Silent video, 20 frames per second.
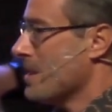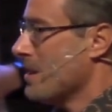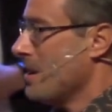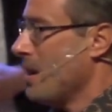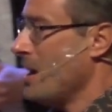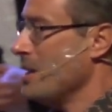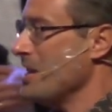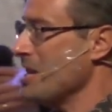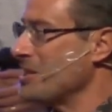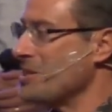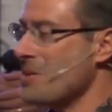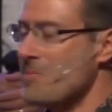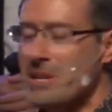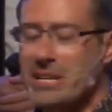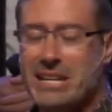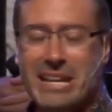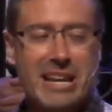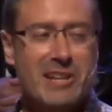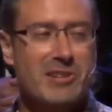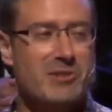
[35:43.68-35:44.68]
I need somebody
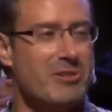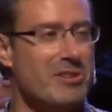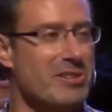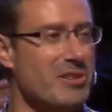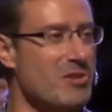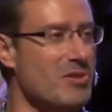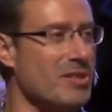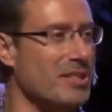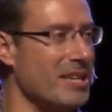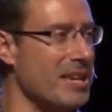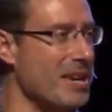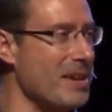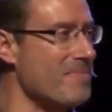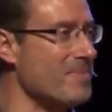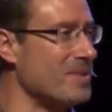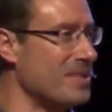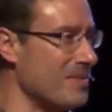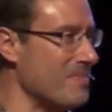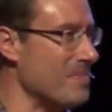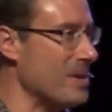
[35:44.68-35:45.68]
to introduce him
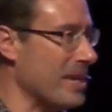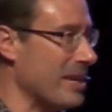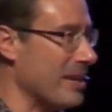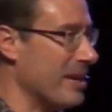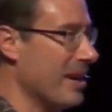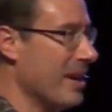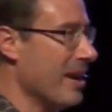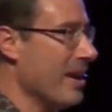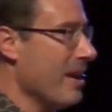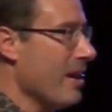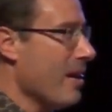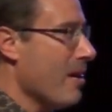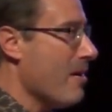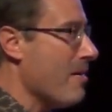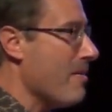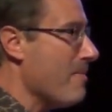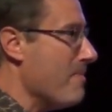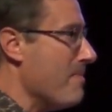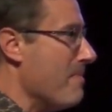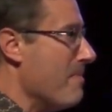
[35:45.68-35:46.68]
to me.
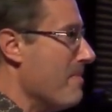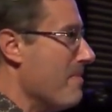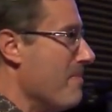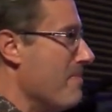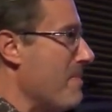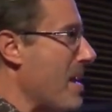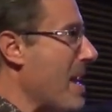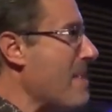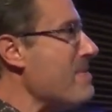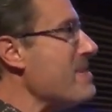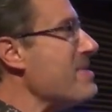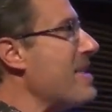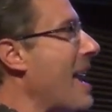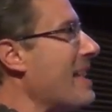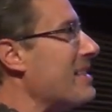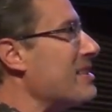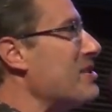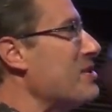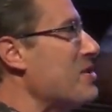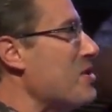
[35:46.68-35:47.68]
Maybe
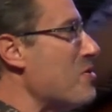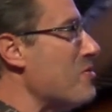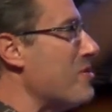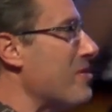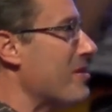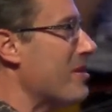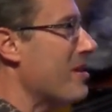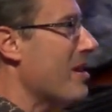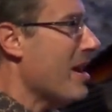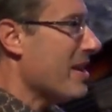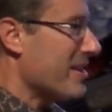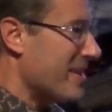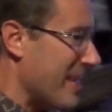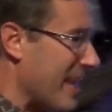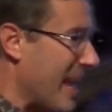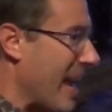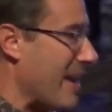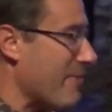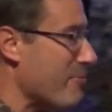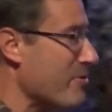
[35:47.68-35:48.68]
that's you
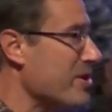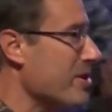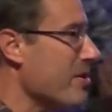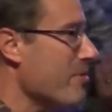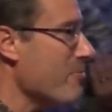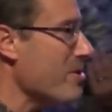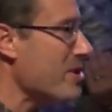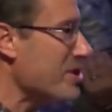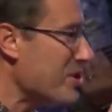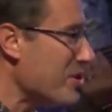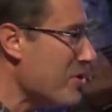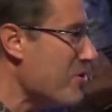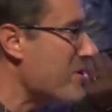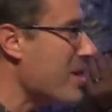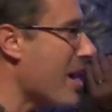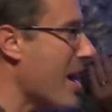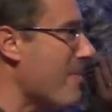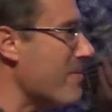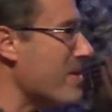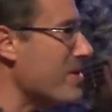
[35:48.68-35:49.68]
today. Would you
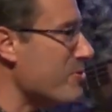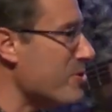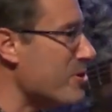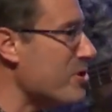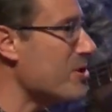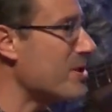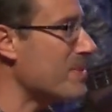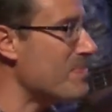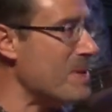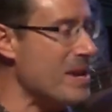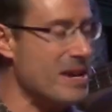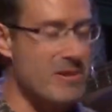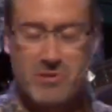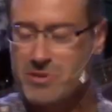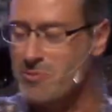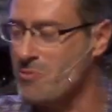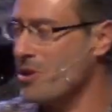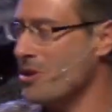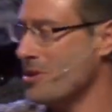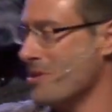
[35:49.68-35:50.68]
come and would you speak with
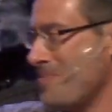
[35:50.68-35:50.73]
one of the